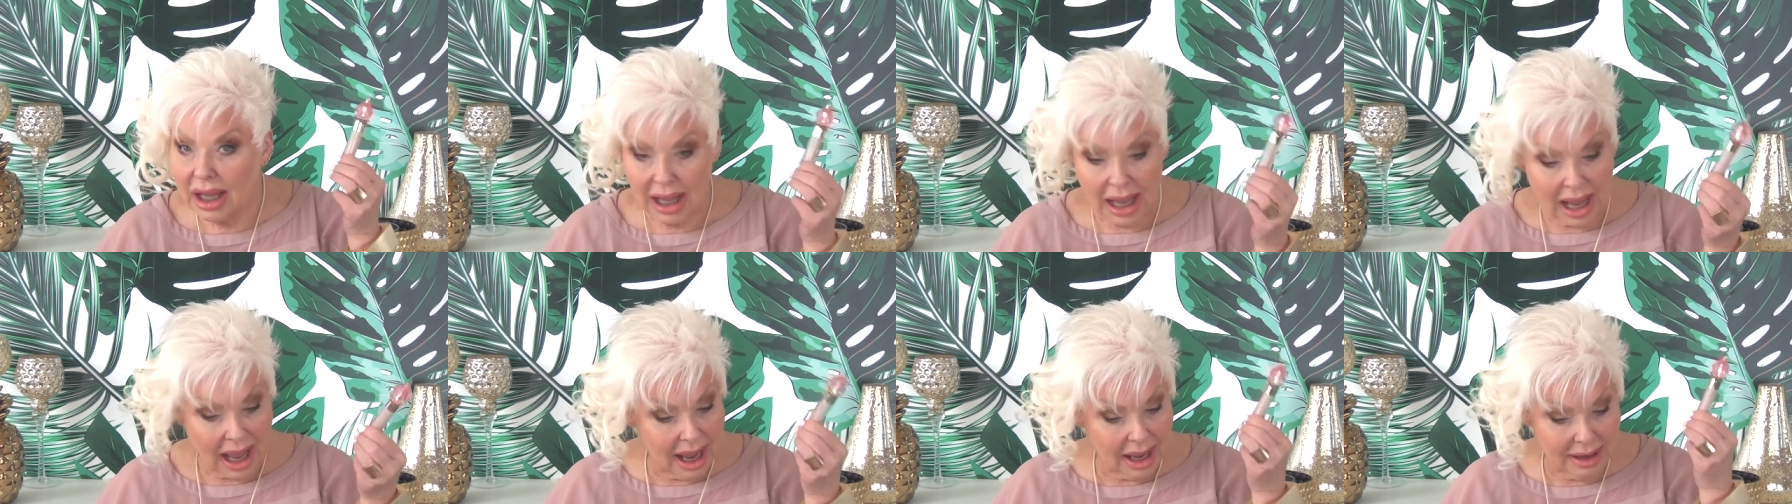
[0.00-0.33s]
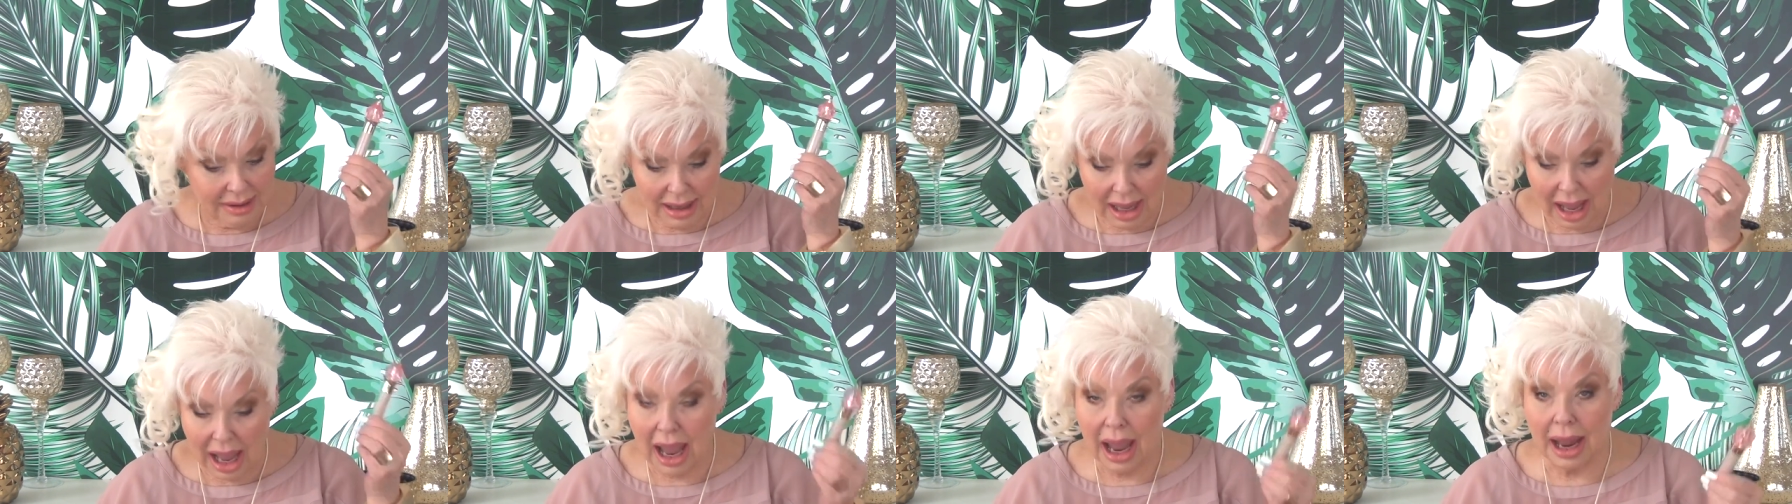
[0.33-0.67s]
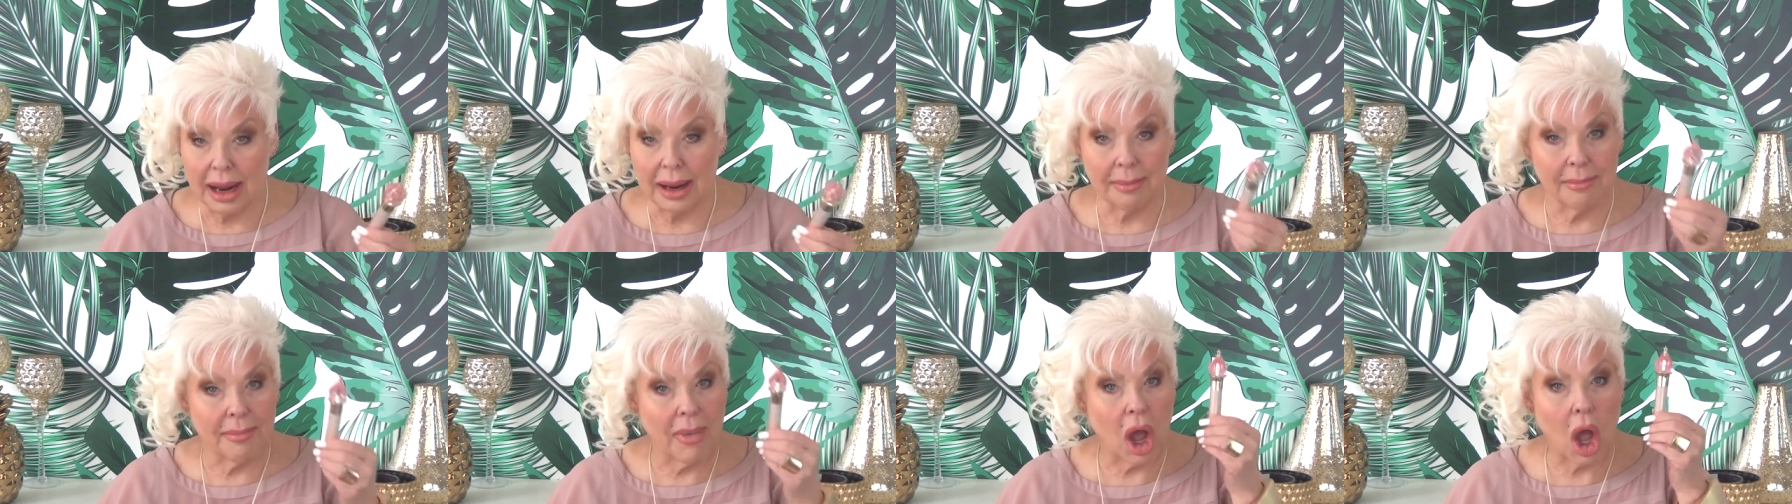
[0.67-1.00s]
I,
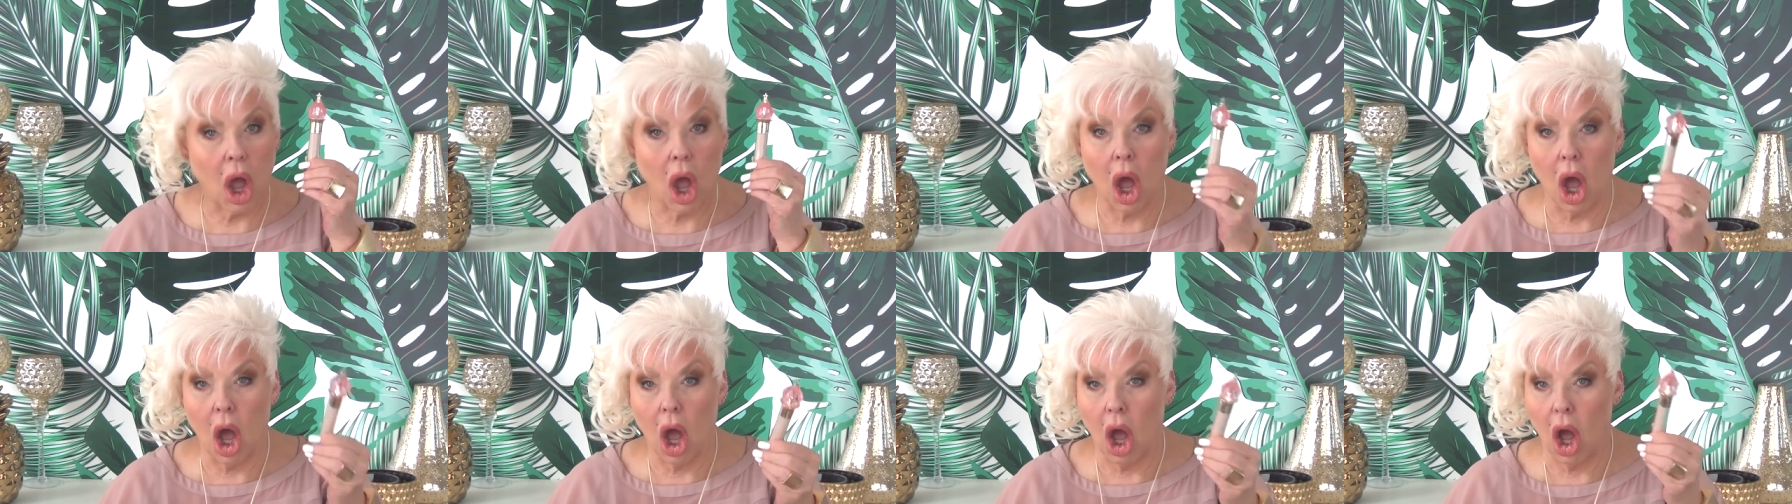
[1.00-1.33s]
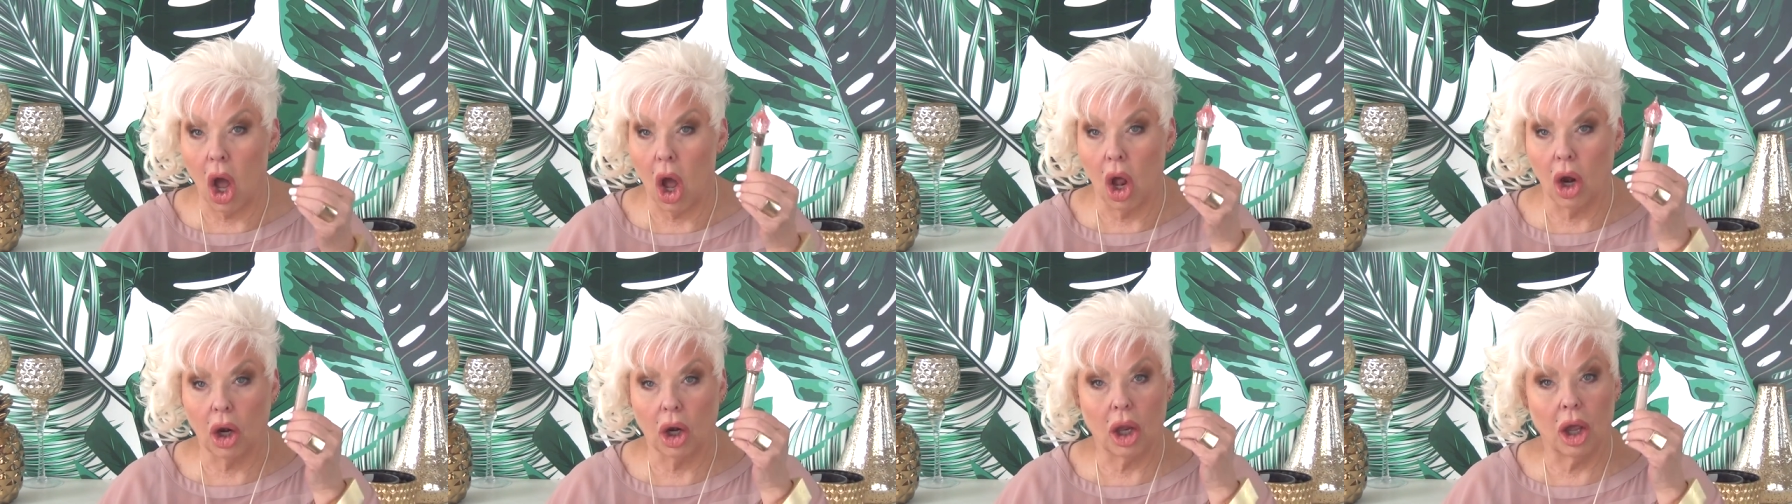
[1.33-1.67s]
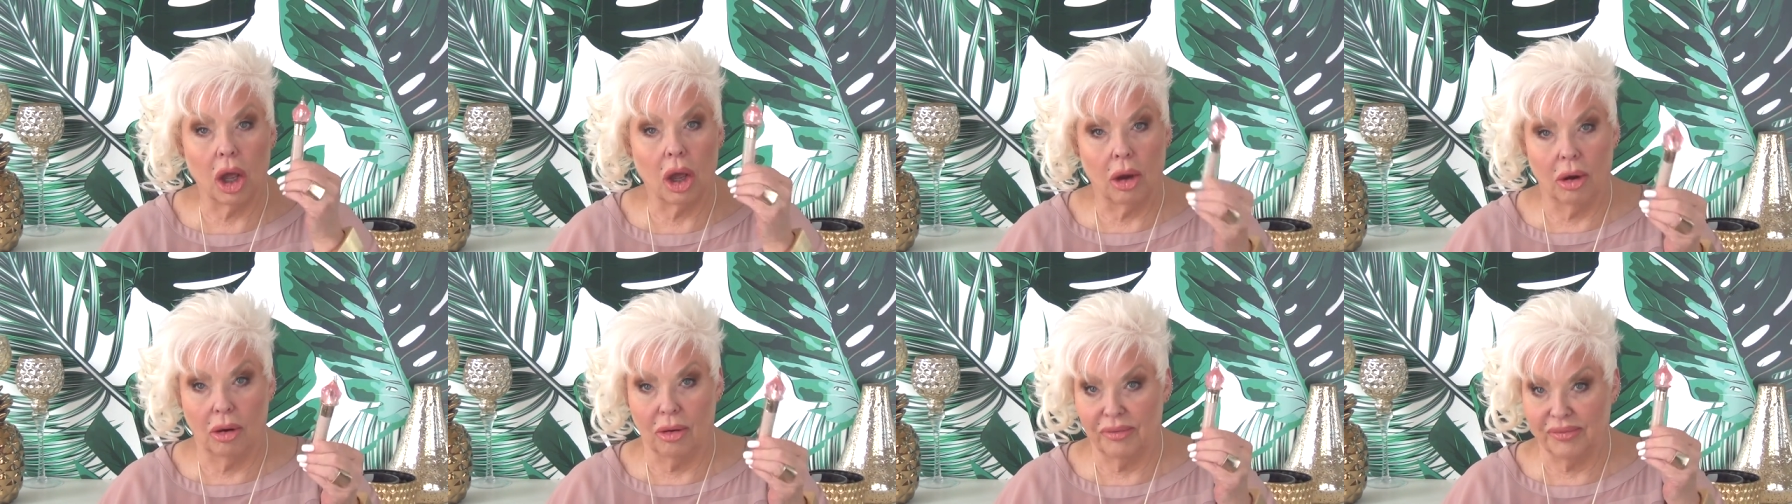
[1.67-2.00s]
I am
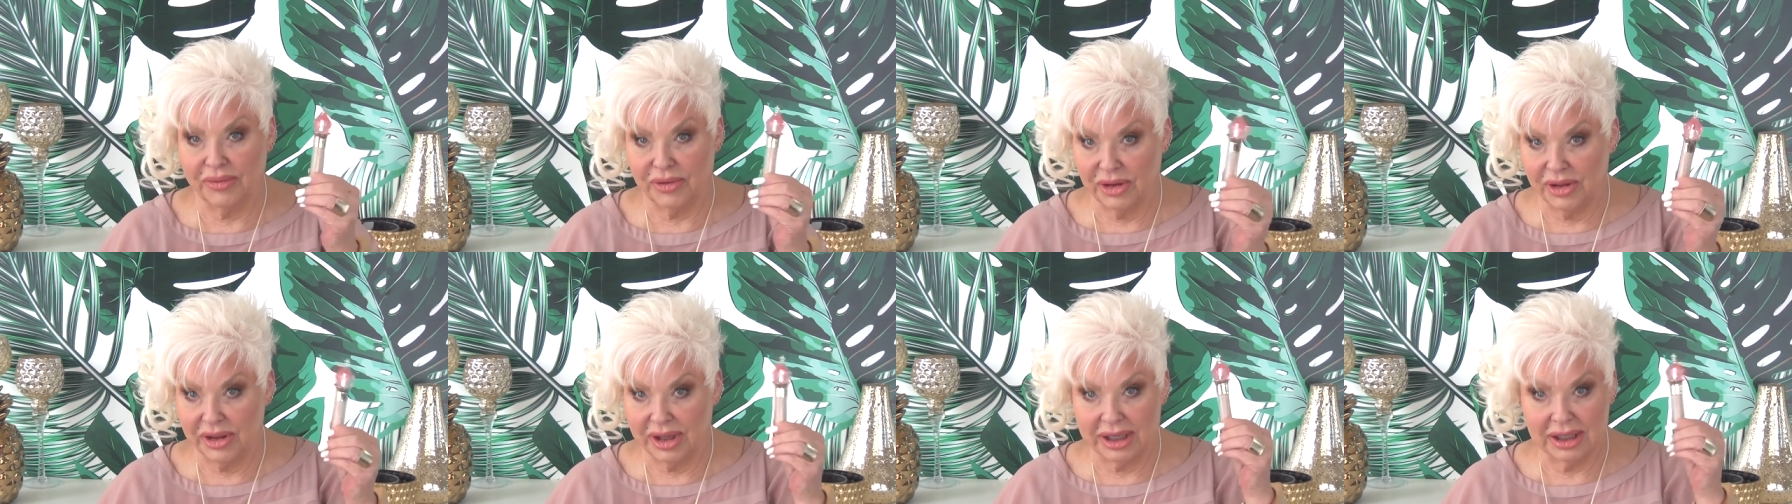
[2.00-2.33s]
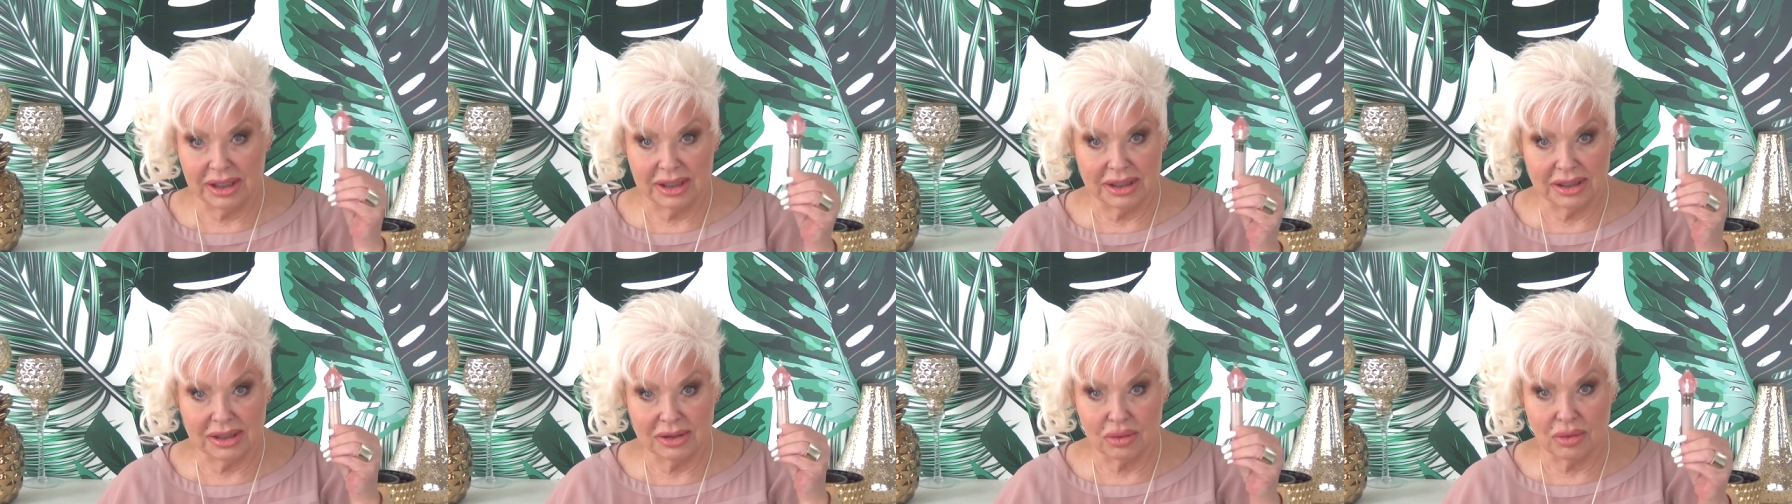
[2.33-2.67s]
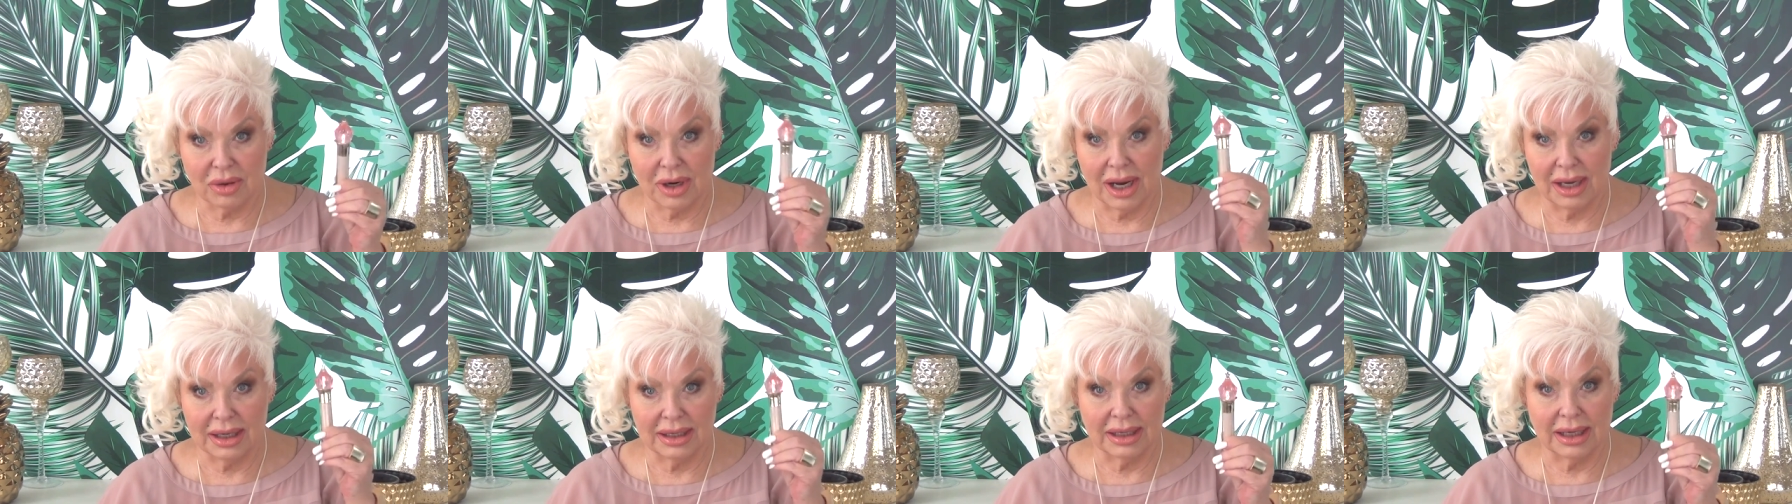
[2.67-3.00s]
all over this
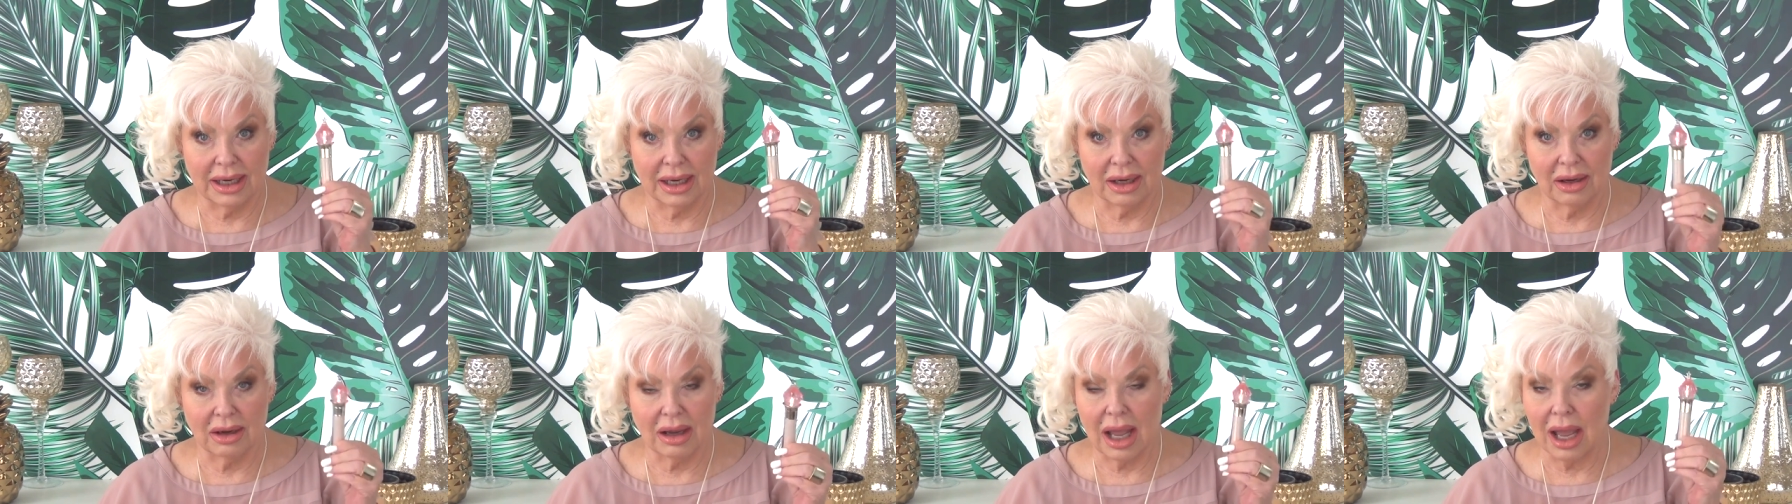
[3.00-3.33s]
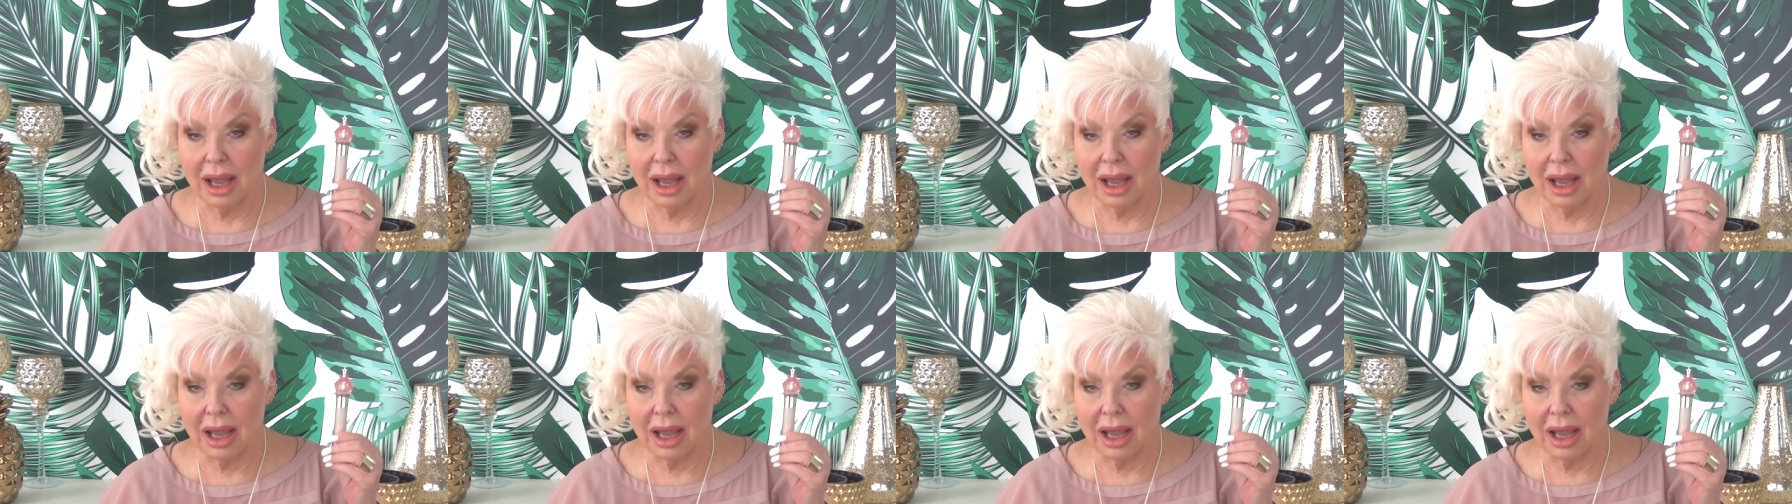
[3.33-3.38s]
right now.